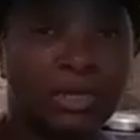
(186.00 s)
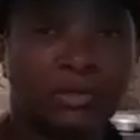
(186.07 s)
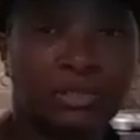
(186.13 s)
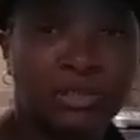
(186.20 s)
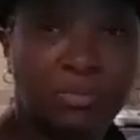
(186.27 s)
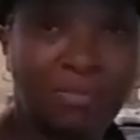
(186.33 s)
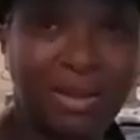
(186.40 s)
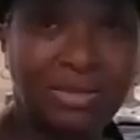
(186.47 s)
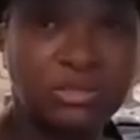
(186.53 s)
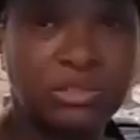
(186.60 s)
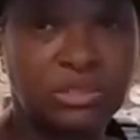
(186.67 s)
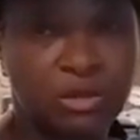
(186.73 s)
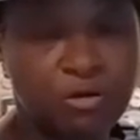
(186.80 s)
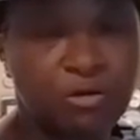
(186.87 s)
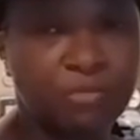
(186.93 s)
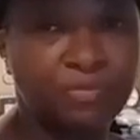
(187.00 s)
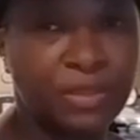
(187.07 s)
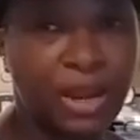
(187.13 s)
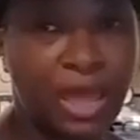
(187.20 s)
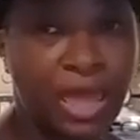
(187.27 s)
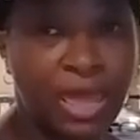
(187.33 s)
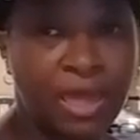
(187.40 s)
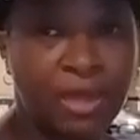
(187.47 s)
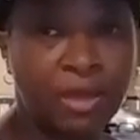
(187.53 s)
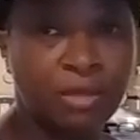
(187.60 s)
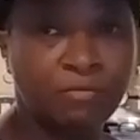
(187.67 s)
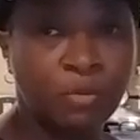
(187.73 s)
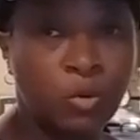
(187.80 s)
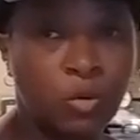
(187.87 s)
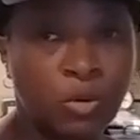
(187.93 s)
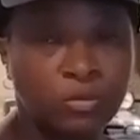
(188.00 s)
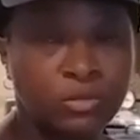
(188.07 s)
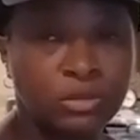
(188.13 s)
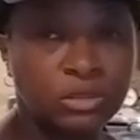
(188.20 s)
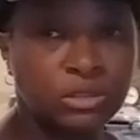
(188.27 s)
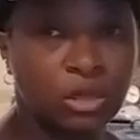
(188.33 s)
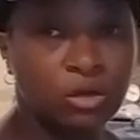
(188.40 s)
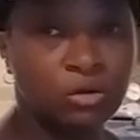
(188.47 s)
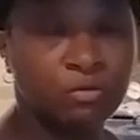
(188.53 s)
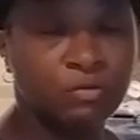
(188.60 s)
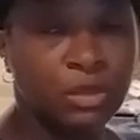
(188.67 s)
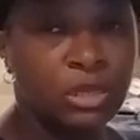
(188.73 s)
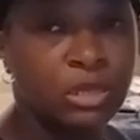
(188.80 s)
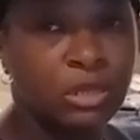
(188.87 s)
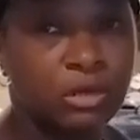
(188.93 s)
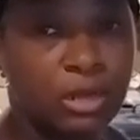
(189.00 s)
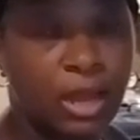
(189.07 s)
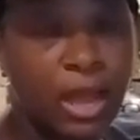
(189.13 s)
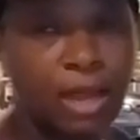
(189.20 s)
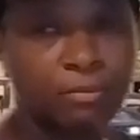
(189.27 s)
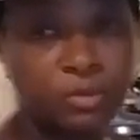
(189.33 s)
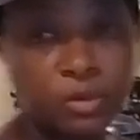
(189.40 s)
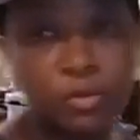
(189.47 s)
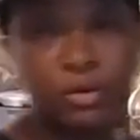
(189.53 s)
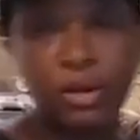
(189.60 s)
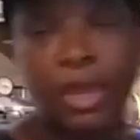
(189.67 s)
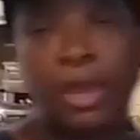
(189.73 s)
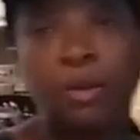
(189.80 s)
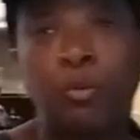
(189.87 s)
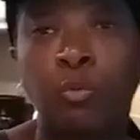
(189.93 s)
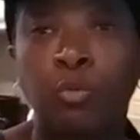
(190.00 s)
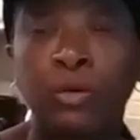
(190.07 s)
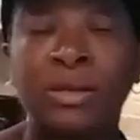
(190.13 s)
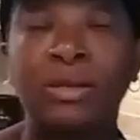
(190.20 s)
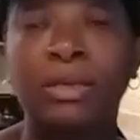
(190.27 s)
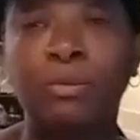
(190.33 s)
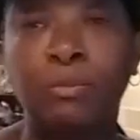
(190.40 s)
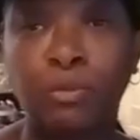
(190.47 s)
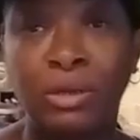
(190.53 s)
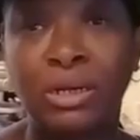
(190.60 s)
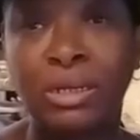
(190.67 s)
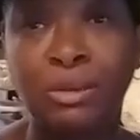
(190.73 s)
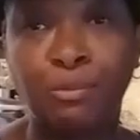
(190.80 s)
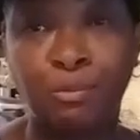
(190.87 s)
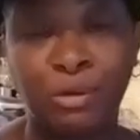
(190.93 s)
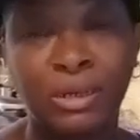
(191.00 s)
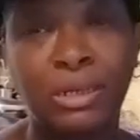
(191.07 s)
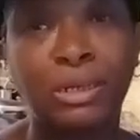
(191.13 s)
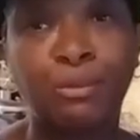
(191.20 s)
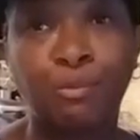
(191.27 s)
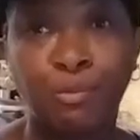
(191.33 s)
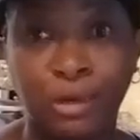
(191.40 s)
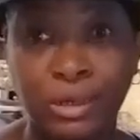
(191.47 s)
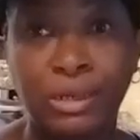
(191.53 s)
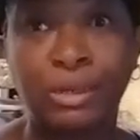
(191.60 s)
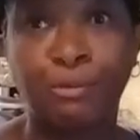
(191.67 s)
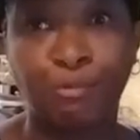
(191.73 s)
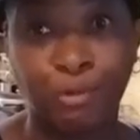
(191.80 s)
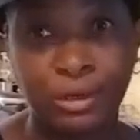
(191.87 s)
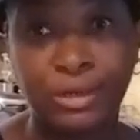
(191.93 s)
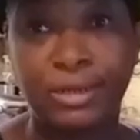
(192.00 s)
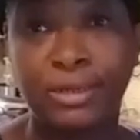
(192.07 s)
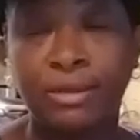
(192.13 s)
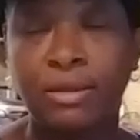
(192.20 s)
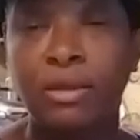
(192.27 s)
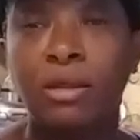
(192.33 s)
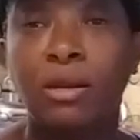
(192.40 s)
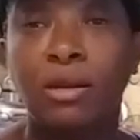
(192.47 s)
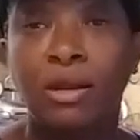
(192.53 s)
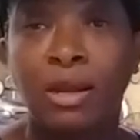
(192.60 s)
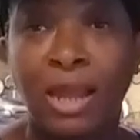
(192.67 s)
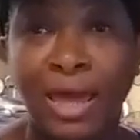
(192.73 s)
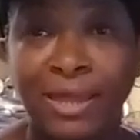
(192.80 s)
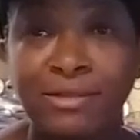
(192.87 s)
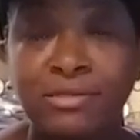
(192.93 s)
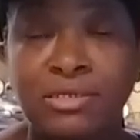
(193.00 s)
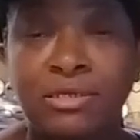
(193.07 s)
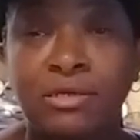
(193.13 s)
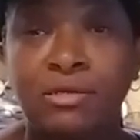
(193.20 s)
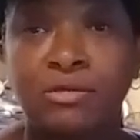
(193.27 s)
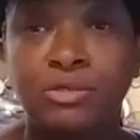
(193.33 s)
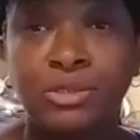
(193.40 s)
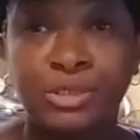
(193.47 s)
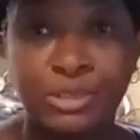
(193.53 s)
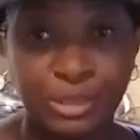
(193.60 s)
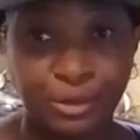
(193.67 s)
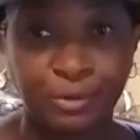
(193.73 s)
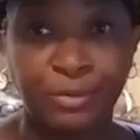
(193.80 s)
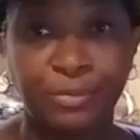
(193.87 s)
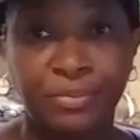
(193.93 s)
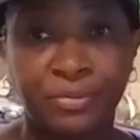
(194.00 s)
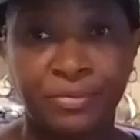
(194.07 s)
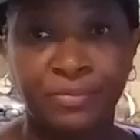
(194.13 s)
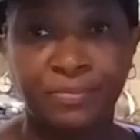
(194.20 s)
into my syrup that I have on the stove. Now I'm doing a really light syrup.